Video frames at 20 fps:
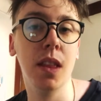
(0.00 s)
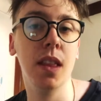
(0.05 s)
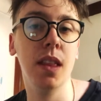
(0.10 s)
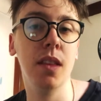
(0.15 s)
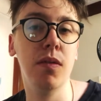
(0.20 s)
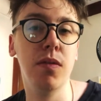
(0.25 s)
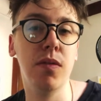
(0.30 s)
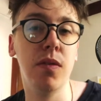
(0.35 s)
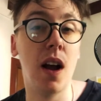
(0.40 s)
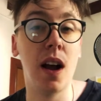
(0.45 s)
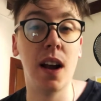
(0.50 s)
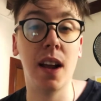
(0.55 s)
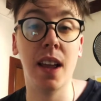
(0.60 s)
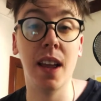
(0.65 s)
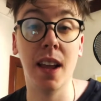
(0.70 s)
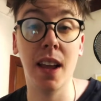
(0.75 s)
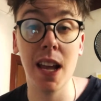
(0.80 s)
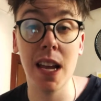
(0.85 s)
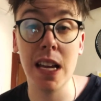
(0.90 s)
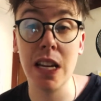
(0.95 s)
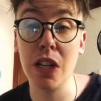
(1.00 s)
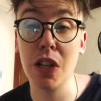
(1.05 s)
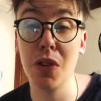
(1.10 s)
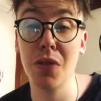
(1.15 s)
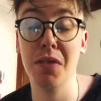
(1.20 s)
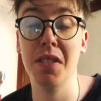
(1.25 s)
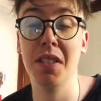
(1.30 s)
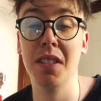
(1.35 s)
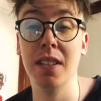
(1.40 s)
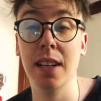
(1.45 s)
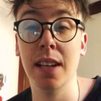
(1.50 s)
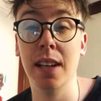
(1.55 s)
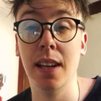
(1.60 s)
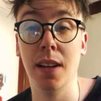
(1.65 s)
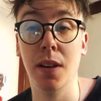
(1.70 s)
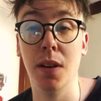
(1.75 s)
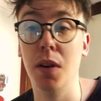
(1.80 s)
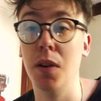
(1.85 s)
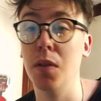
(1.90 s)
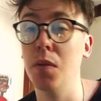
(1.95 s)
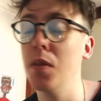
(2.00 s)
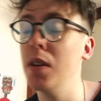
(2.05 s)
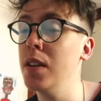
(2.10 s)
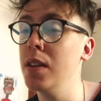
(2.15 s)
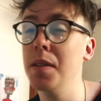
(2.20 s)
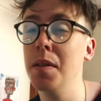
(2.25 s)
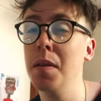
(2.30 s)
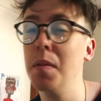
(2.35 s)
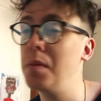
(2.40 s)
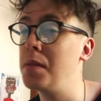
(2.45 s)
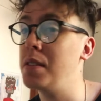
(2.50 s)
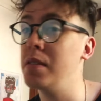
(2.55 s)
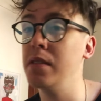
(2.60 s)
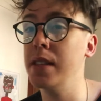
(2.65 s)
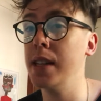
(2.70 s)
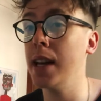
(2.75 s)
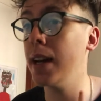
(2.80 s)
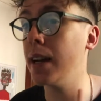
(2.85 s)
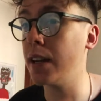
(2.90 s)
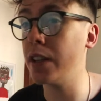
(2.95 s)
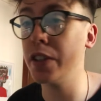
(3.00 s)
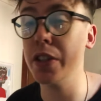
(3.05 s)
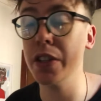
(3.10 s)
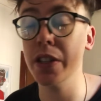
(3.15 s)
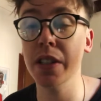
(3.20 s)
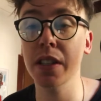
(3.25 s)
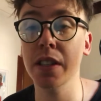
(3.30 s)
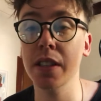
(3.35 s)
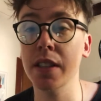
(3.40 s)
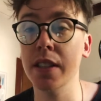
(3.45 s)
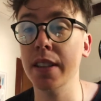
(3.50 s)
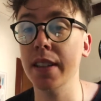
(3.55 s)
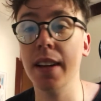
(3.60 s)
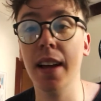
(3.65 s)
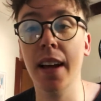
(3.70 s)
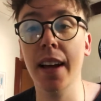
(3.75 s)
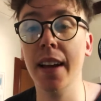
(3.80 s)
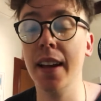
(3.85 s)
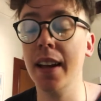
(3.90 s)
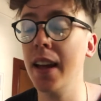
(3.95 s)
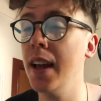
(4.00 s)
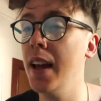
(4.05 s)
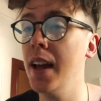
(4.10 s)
fucking interesting rhythms and textures and like